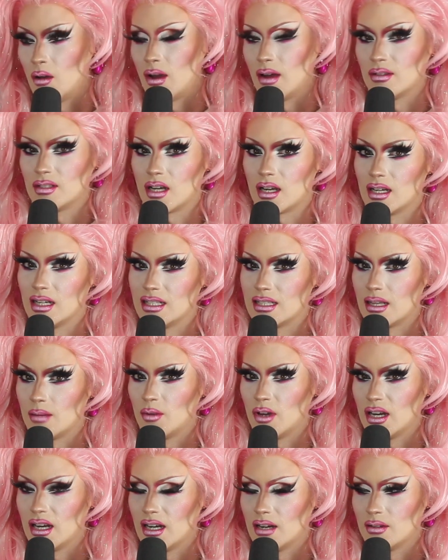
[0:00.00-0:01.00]
I was talking to
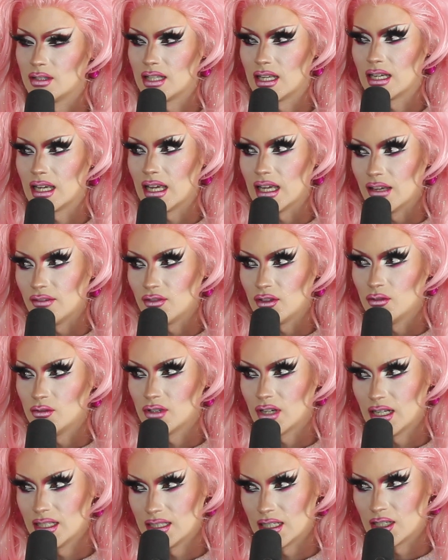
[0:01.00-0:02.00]
someone and I was like, if you
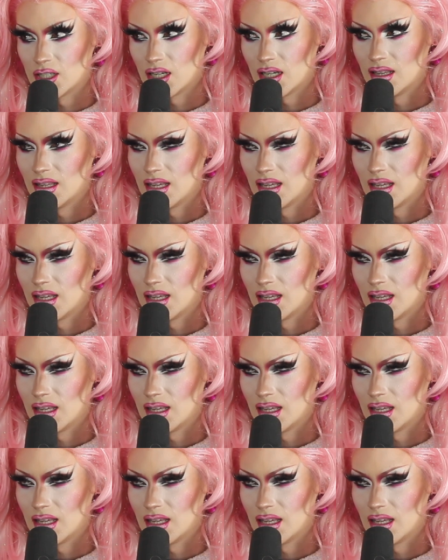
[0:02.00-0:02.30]
transition,